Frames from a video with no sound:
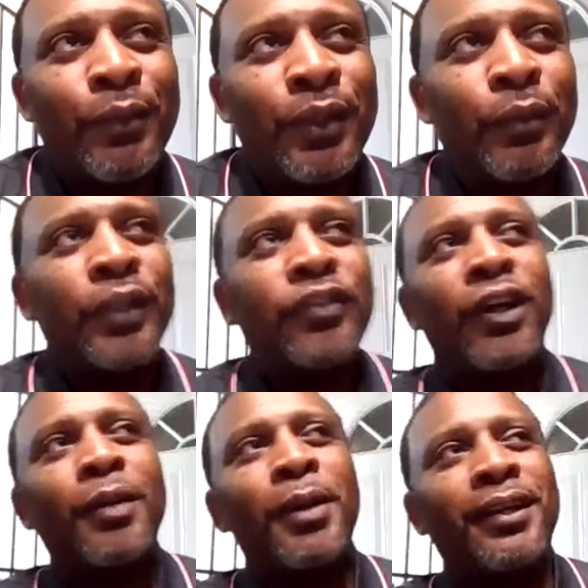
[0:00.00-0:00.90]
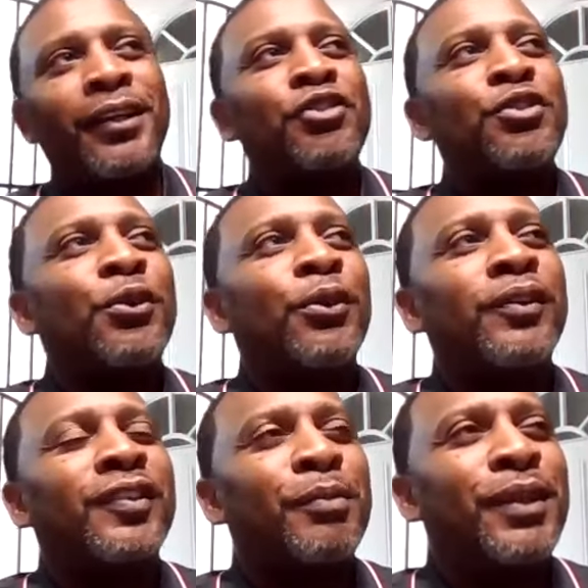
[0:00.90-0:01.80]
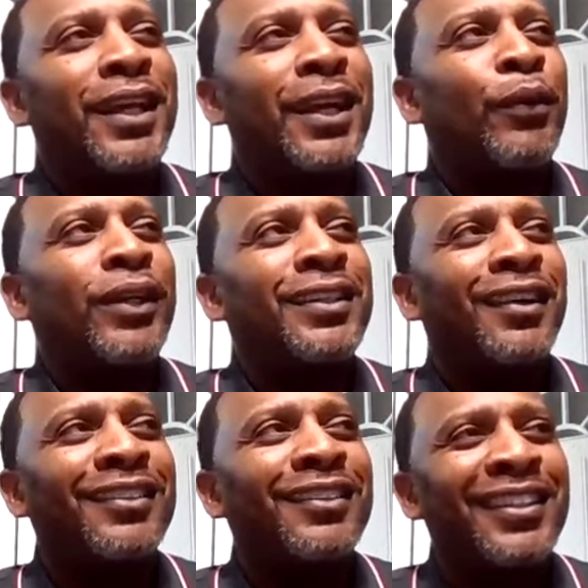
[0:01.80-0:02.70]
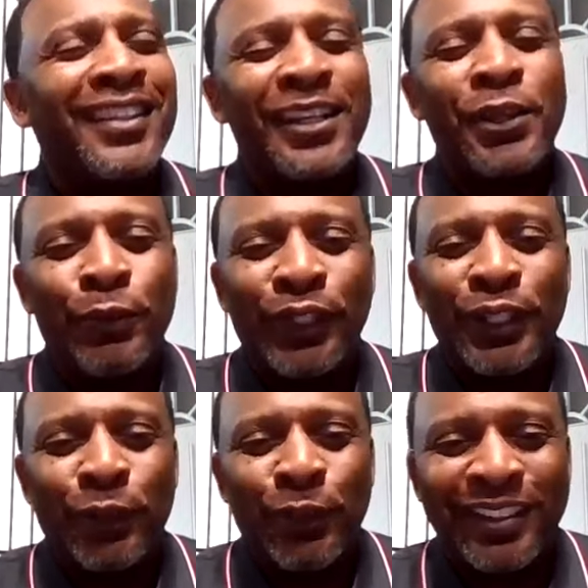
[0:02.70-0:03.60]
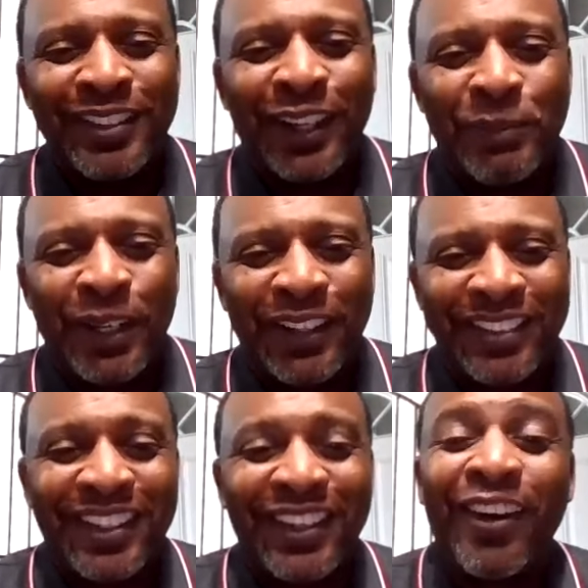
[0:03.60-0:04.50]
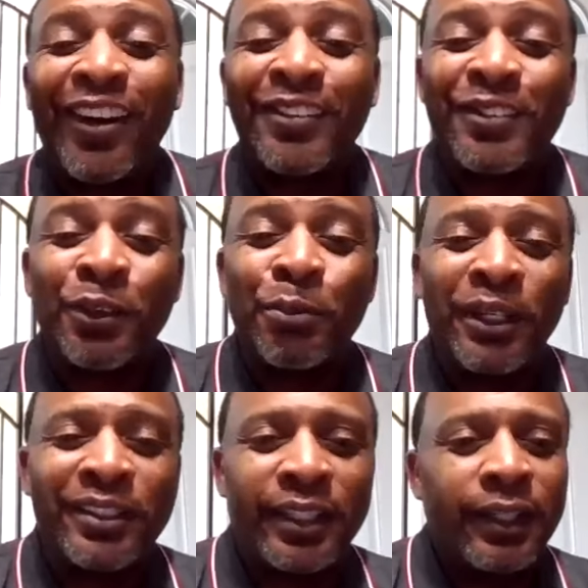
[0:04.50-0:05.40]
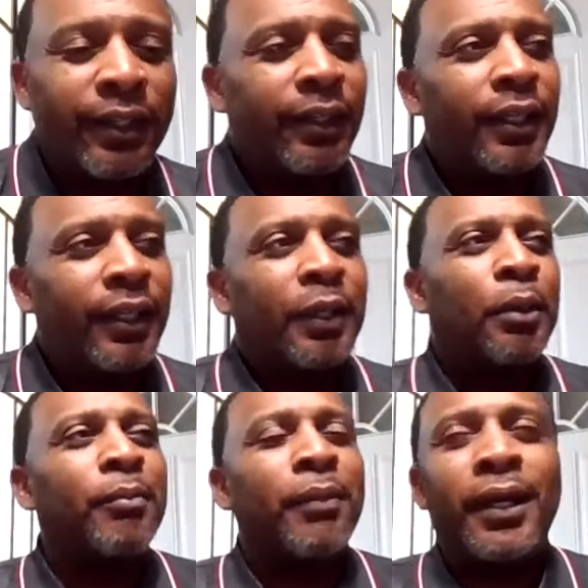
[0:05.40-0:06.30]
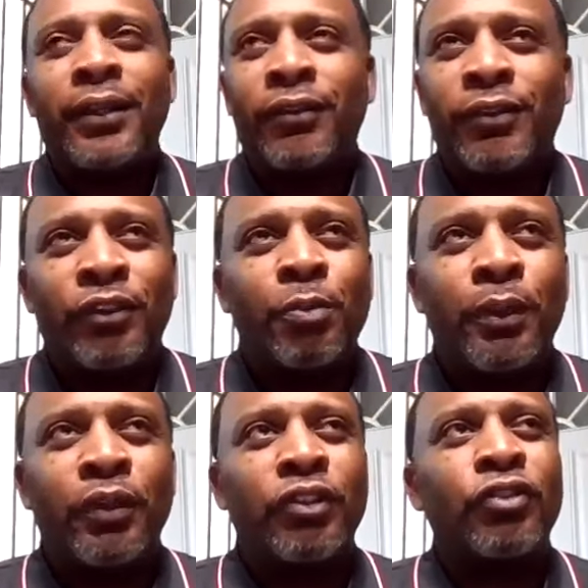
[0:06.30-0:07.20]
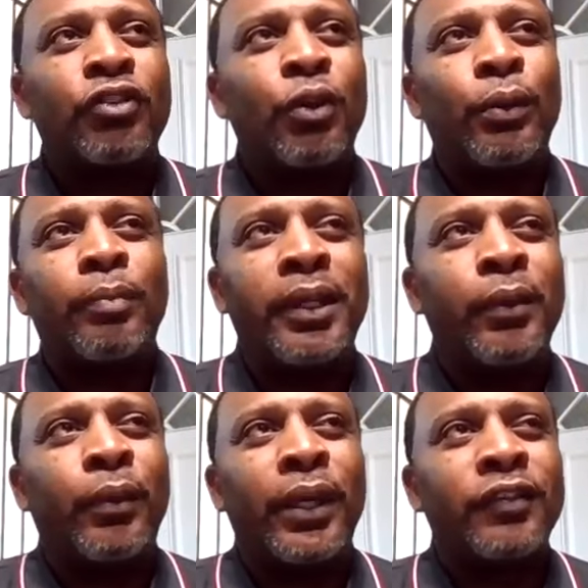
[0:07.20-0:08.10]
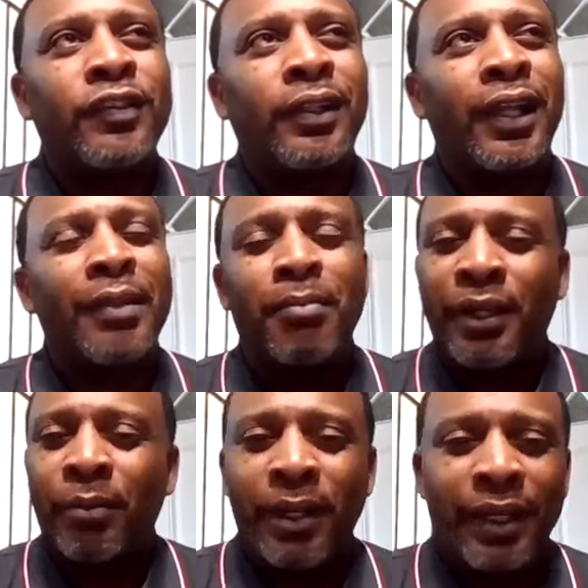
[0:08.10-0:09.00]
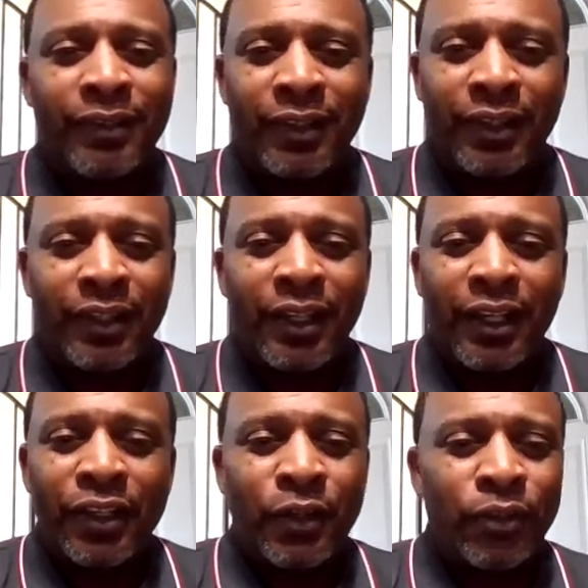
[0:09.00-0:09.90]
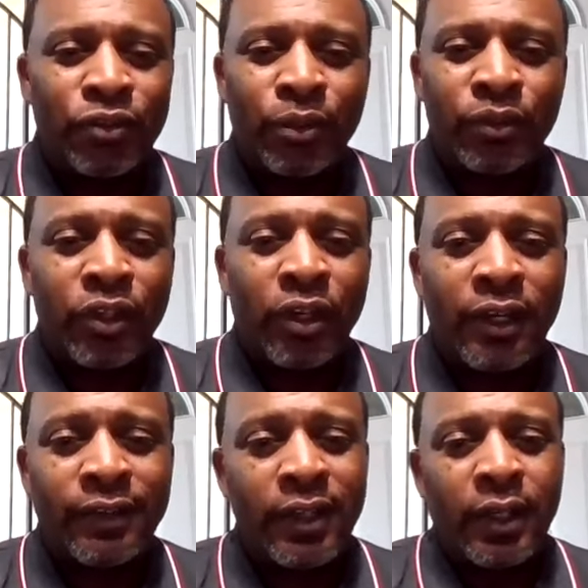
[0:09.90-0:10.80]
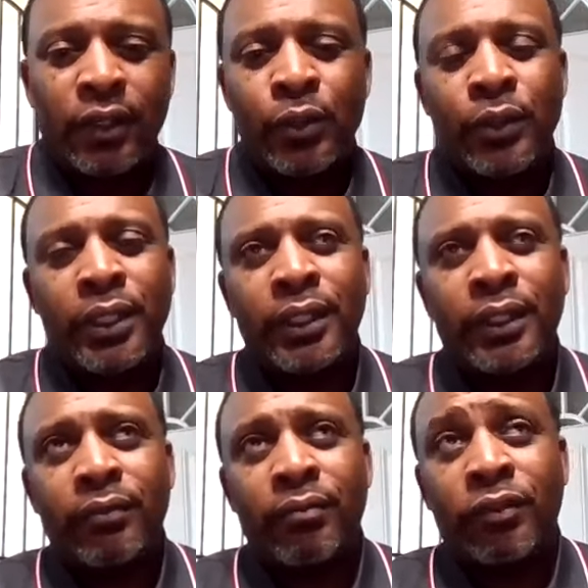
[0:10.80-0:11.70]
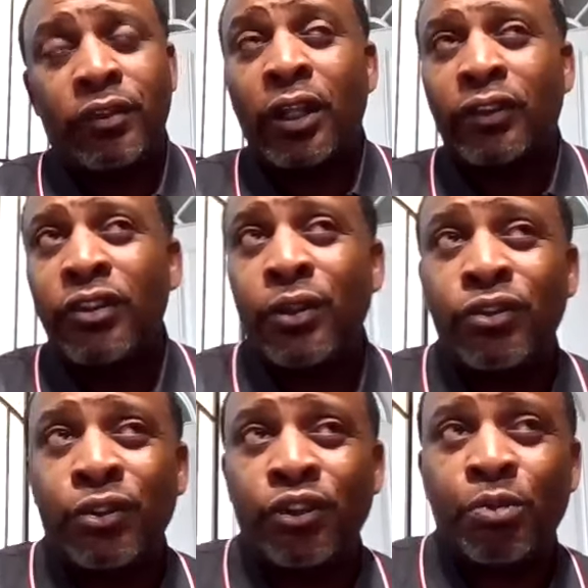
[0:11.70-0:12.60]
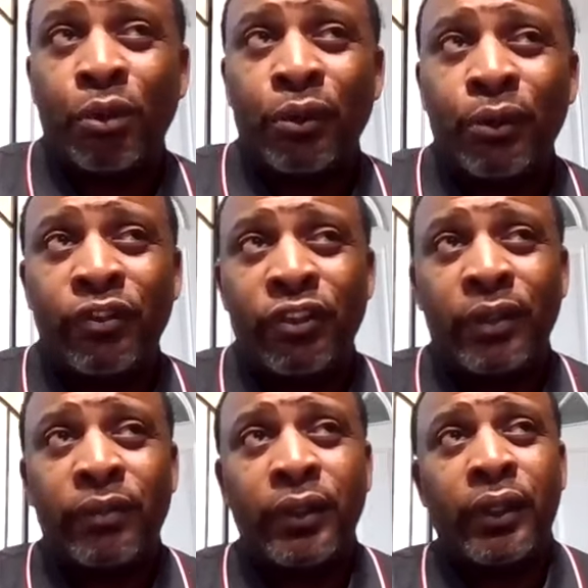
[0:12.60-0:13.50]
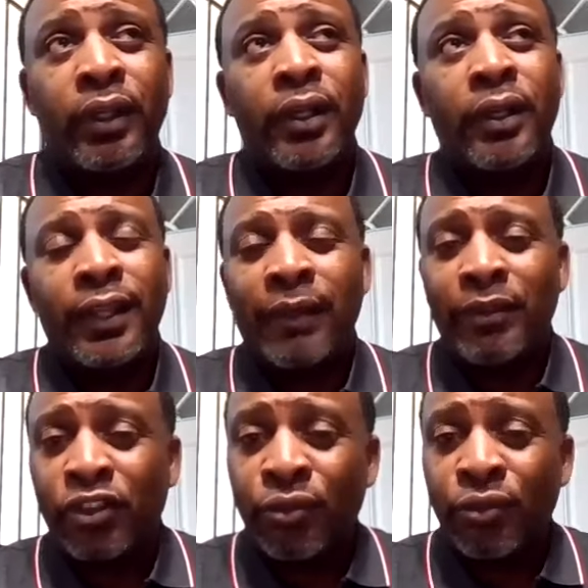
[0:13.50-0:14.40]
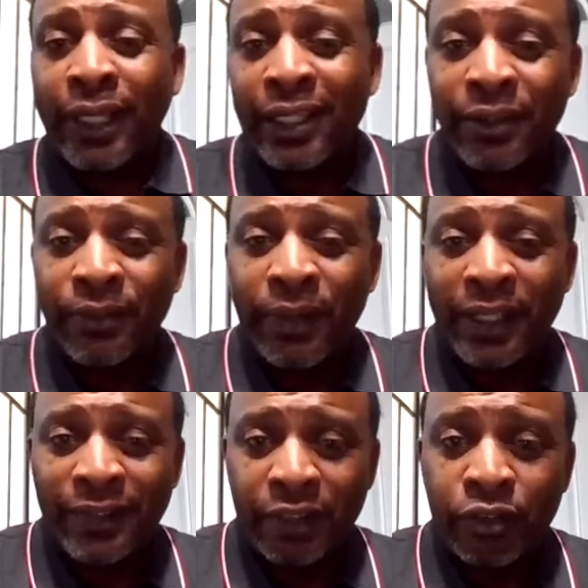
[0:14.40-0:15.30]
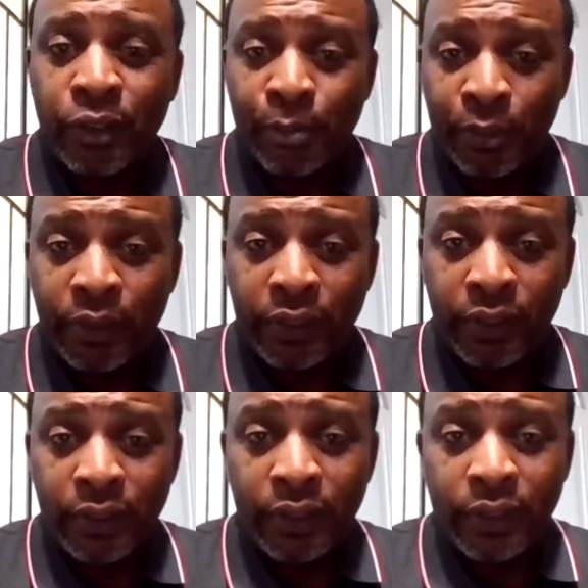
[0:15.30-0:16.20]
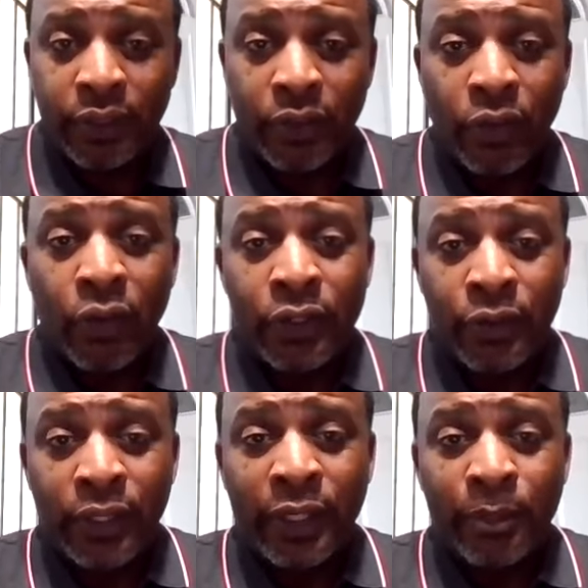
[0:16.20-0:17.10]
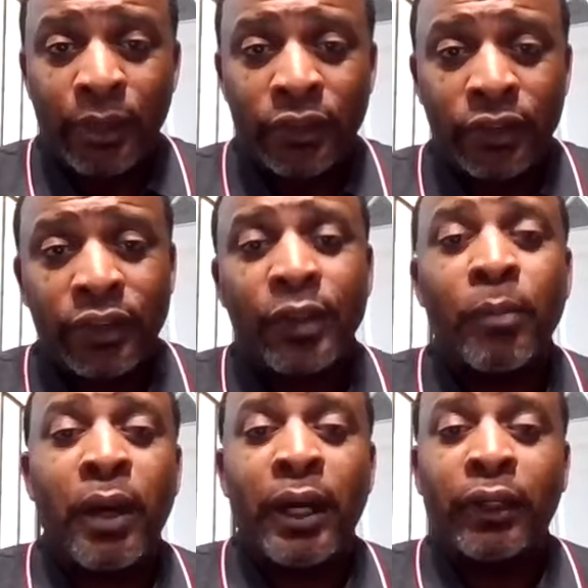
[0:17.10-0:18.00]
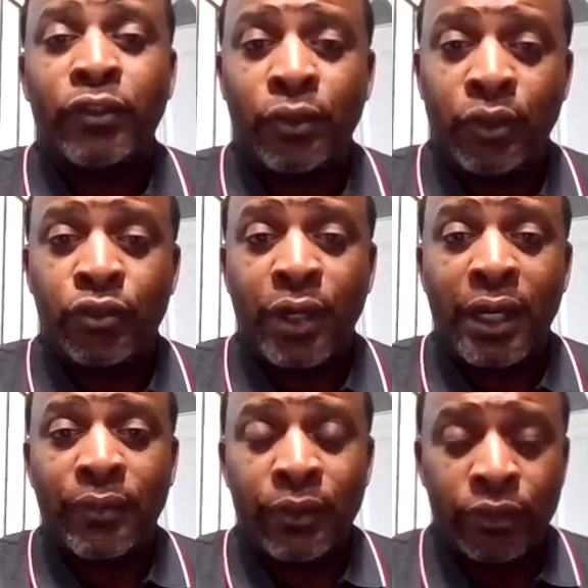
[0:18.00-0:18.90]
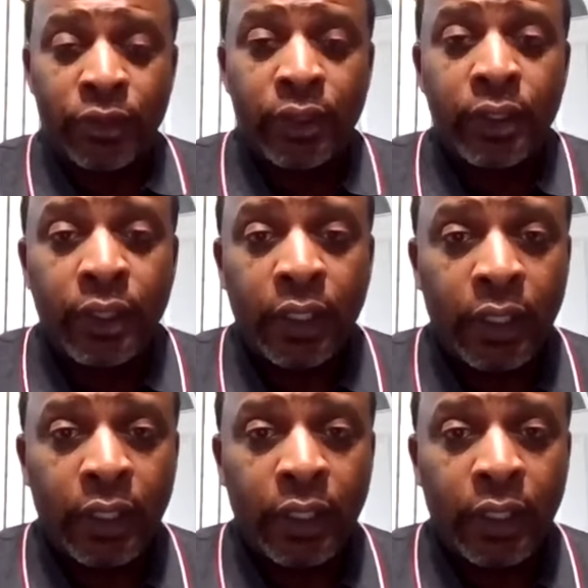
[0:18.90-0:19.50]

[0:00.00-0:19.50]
like we talk about it, insurance can be that one daunting thing you really don't want to talk about because it costs so much. But in my years of experience, there's so many ways to like minimize your insurance costs. You can talk to your insurance broker and see if they have the tracking device that you can put on your ambulance to monitor your driver's